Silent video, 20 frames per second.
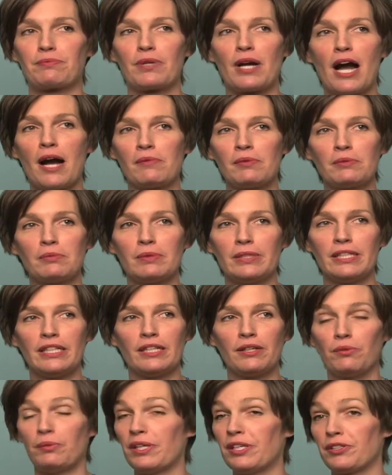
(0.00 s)

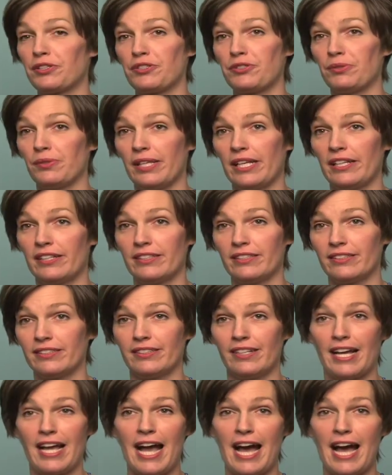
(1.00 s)
probably a week or two later.